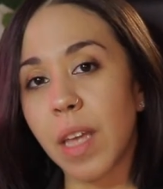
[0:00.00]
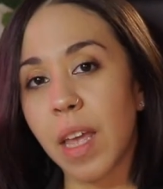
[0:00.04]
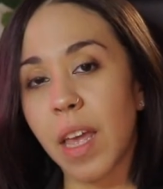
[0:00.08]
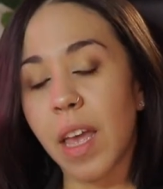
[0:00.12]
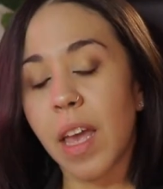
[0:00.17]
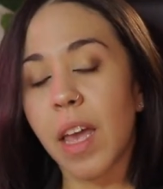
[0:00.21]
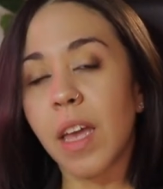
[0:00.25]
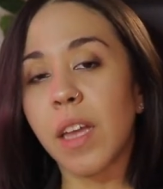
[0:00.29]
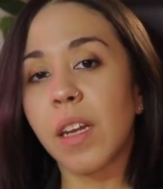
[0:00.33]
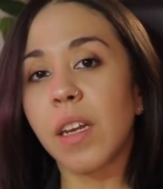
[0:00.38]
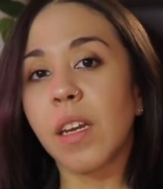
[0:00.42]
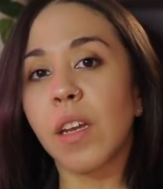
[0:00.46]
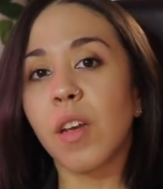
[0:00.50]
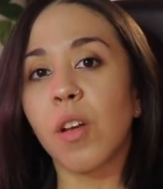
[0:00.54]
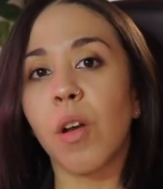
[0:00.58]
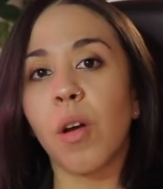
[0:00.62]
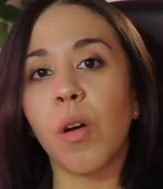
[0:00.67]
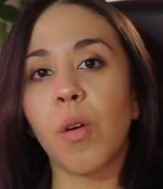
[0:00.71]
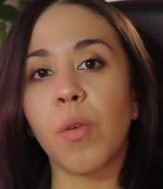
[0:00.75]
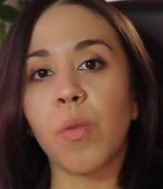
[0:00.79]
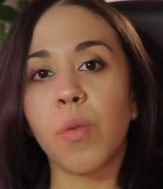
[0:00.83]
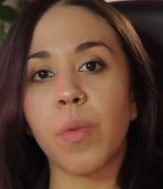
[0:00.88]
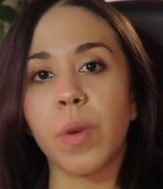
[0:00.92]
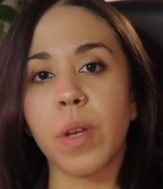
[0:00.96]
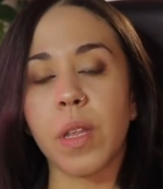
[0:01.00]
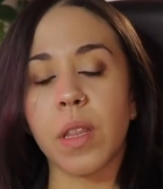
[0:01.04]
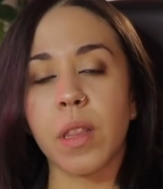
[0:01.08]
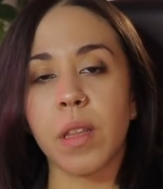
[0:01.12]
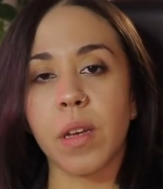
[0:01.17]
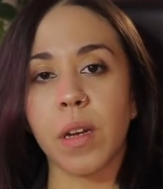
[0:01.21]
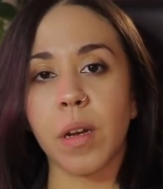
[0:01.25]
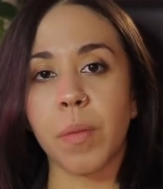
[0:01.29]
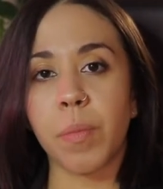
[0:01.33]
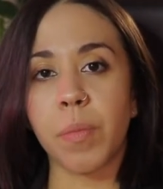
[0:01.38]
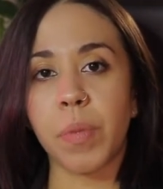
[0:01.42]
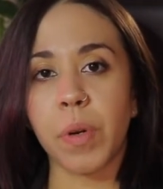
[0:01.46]
And go with
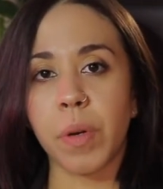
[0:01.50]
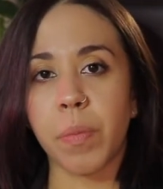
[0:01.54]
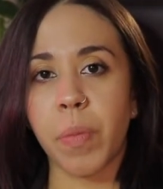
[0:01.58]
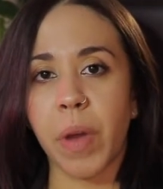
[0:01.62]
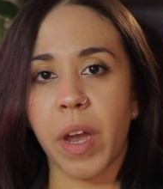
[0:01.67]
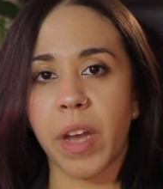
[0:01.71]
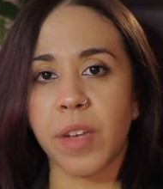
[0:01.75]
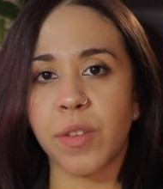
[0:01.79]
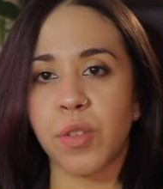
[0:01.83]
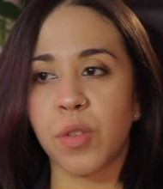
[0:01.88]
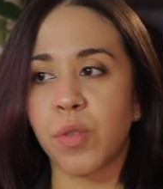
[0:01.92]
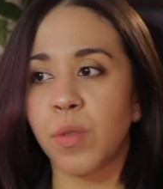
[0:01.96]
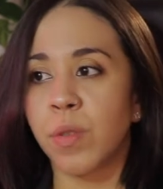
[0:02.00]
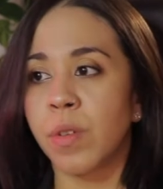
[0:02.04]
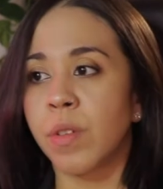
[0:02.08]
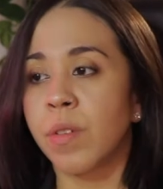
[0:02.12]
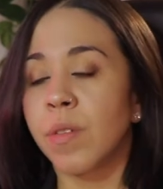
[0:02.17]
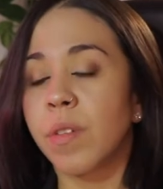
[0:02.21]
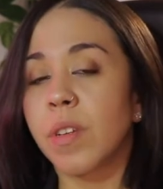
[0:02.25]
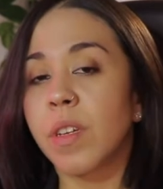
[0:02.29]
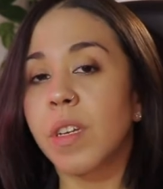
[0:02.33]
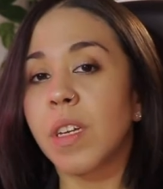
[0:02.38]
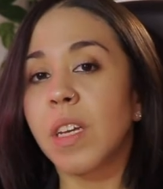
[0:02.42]
a perpetual.